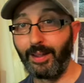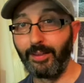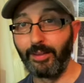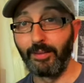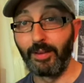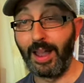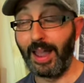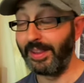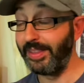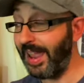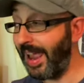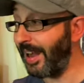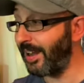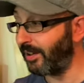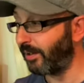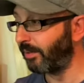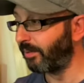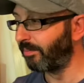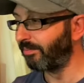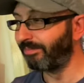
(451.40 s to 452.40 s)
and
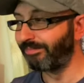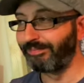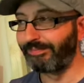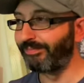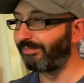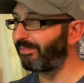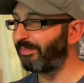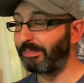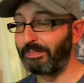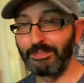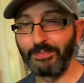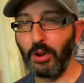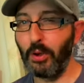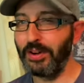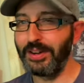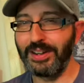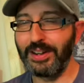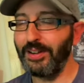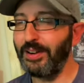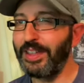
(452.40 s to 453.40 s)
then
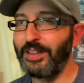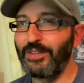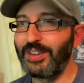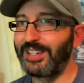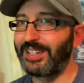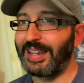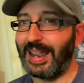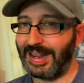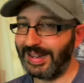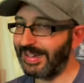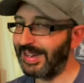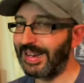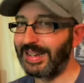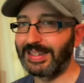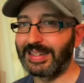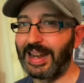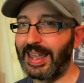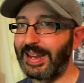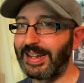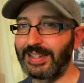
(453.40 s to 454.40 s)
not even 10
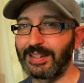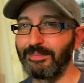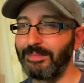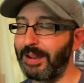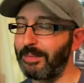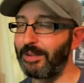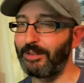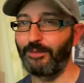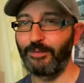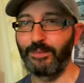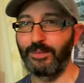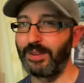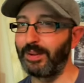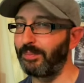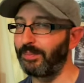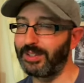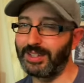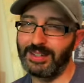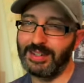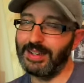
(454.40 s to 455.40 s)
years later, maybe
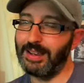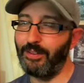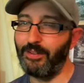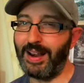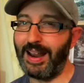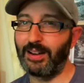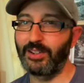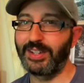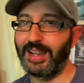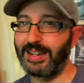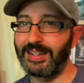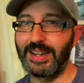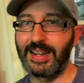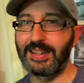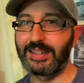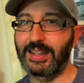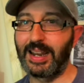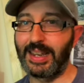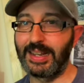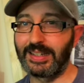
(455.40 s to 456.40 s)
around 10
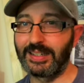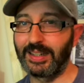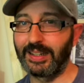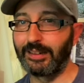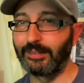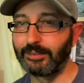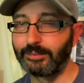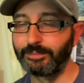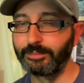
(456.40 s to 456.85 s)
years later,